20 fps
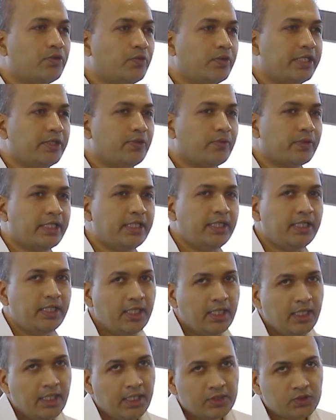today, okay?
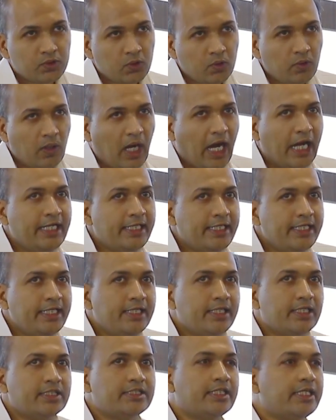So IT
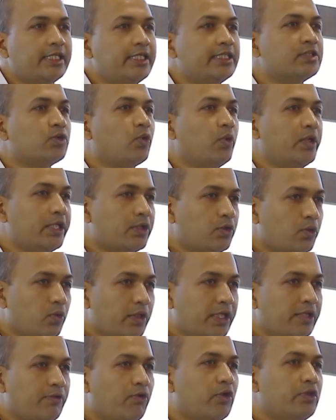industry is going
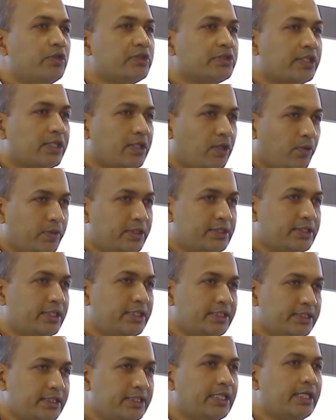through a revolution now. It's
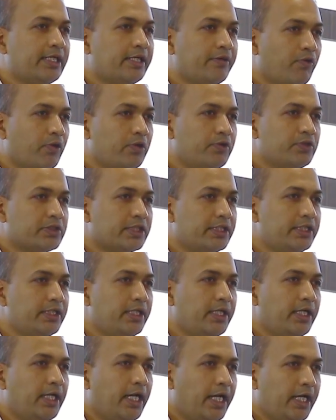a digital revolution,
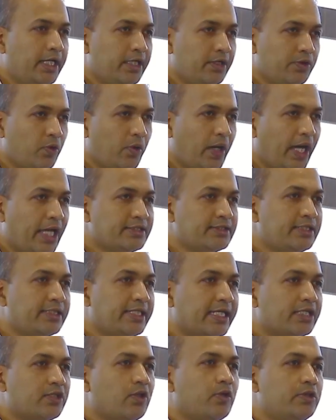and as the
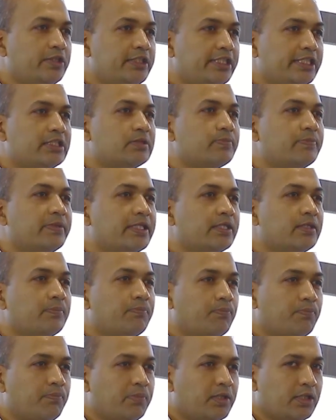technology has
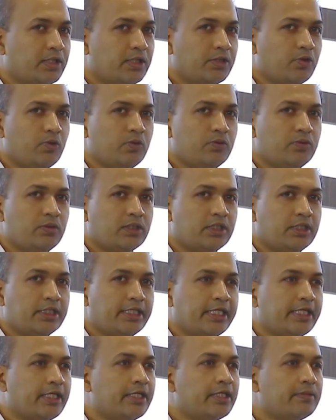
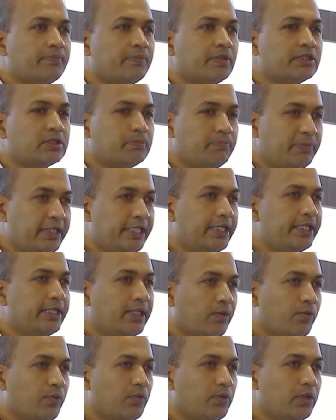taken up a speed
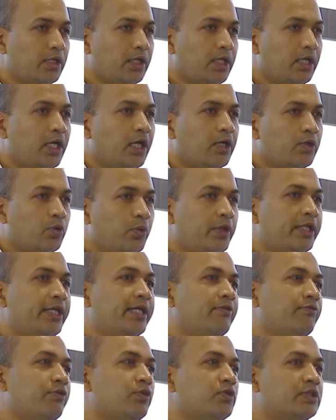now.
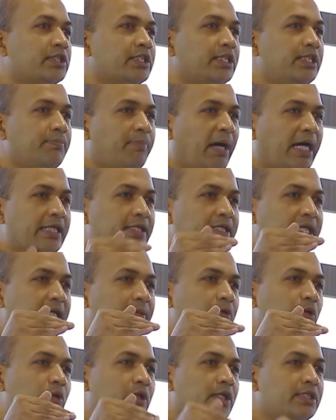Today, if you see, by the
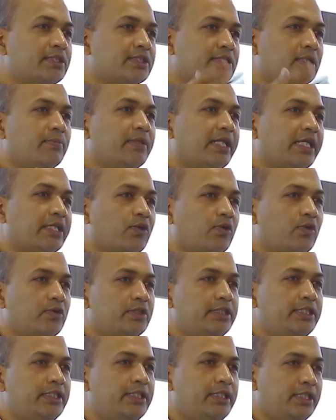time you learn some
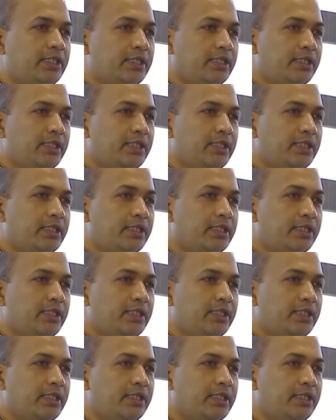technology,